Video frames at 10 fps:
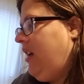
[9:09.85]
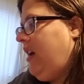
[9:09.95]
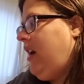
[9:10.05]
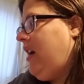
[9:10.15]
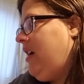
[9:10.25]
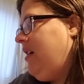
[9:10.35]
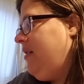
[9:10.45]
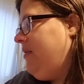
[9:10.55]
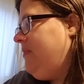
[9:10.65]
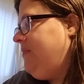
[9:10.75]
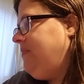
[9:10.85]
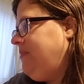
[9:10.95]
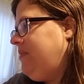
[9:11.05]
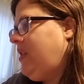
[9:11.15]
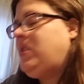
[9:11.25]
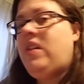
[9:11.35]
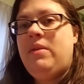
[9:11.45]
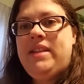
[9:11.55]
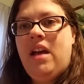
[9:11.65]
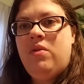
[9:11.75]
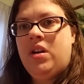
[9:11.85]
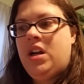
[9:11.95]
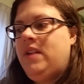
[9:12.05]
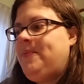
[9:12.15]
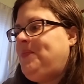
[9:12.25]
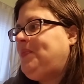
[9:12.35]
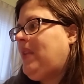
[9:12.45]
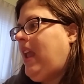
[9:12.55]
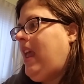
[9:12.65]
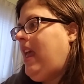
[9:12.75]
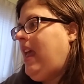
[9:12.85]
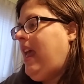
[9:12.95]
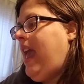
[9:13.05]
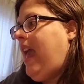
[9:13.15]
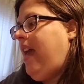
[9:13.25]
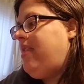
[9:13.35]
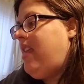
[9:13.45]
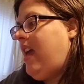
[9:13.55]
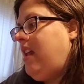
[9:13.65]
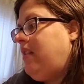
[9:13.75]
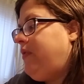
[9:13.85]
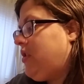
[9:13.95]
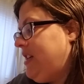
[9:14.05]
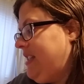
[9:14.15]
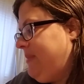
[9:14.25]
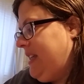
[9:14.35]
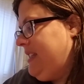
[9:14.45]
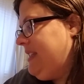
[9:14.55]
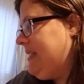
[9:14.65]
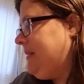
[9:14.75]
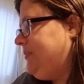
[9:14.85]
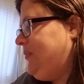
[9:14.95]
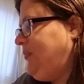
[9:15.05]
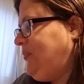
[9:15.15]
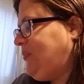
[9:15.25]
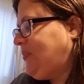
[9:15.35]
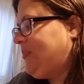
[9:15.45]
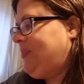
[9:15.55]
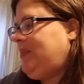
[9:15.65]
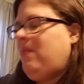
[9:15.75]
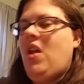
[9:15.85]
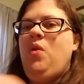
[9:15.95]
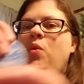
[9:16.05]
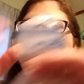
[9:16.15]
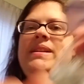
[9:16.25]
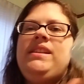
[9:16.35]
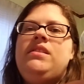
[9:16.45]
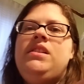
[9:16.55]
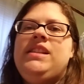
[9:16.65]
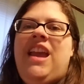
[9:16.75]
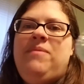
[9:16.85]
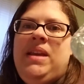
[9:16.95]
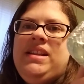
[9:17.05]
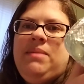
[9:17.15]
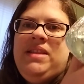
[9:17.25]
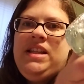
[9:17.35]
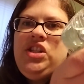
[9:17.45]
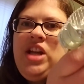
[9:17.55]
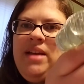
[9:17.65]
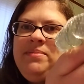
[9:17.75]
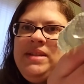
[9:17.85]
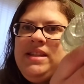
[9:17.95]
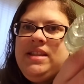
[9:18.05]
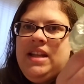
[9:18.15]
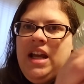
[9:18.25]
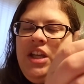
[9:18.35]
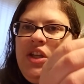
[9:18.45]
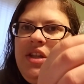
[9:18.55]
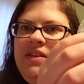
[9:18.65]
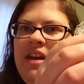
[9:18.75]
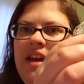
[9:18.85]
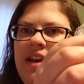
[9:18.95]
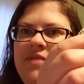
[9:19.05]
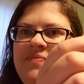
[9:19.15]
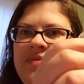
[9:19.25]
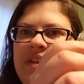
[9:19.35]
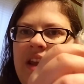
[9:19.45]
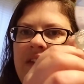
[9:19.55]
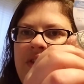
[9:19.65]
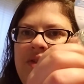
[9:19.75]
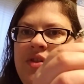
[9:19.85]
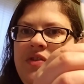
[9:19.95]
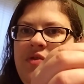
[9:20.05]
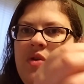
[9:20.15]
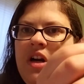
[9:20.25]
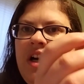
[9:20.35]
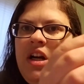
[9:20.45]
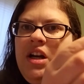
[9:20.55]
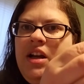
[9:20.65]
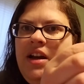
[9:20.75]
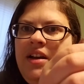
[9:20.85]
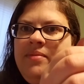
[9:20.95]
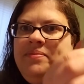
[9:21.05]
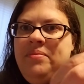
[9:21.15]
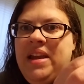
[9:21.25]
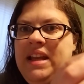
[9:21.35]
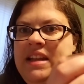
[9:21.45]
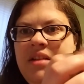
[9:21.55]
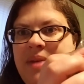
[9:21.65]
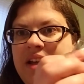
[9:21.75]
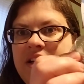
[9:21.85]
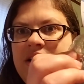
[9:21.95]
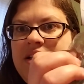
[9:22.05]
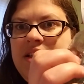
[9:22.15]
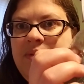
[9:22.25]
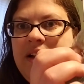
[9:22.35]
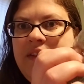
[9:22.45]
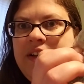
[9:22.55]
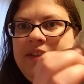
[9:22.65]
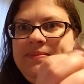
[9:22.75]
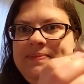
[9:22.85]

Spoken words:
So that was that order. And then for Christmas, one of my sisters gave me some of these gems that I have used for making needle minders and whatever.